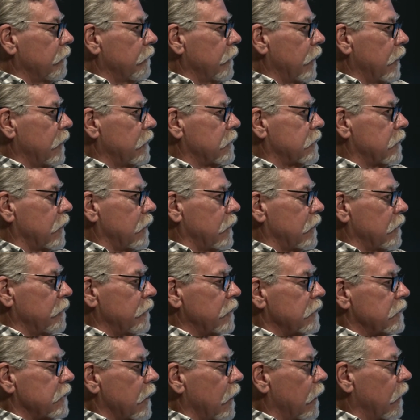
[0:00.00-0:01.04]
maintain the
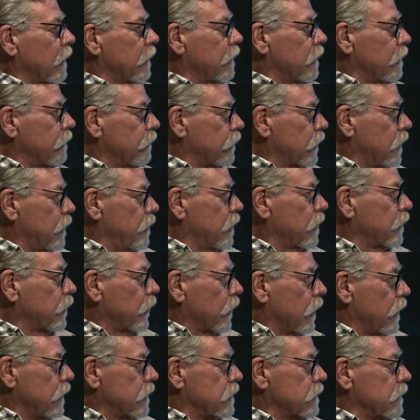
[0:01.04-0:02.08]
mentality of keeping
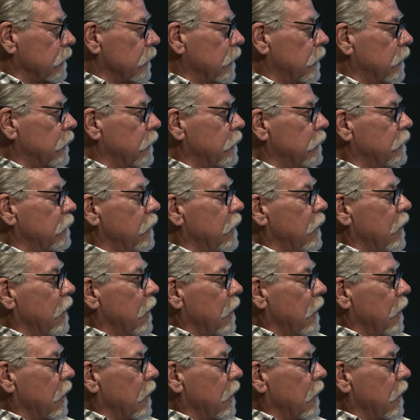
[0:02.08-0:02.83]
price low,